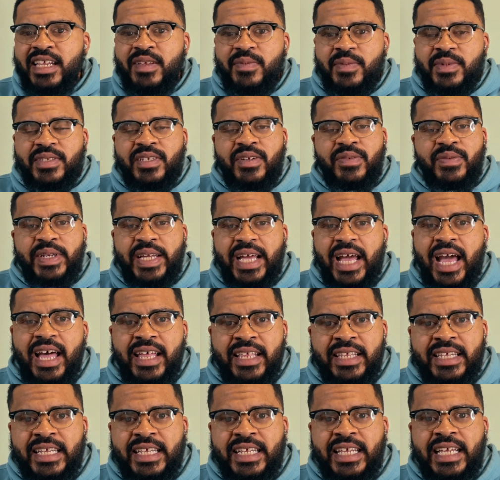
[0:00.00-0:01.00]
But the
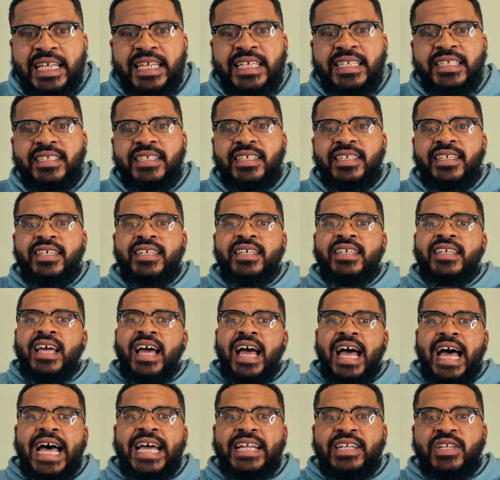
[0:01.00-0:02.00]
reality is,
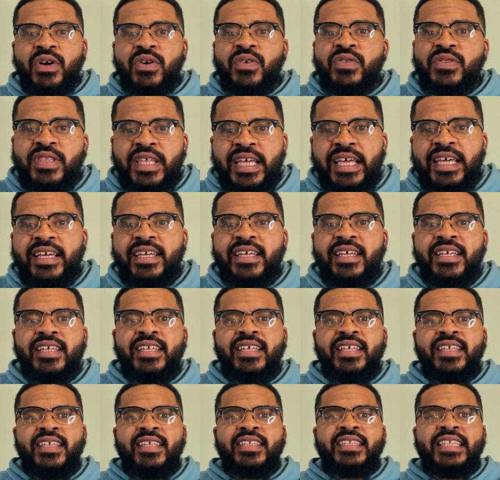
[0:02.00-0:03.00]
I don't think
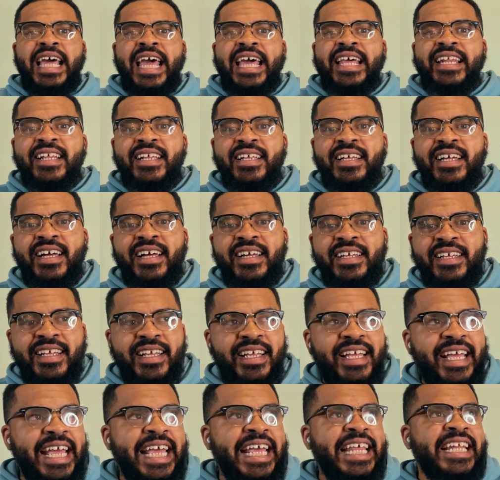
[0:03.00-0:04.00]
that
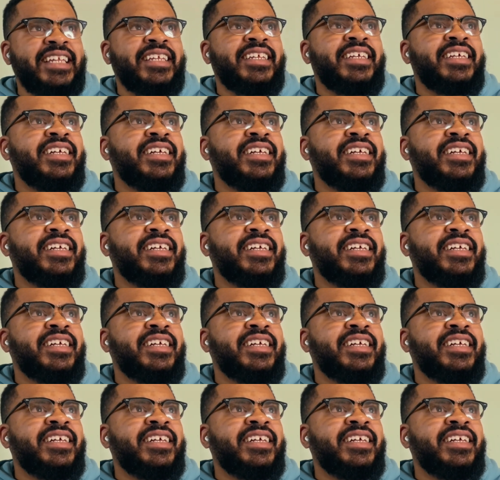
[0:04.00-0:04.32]
on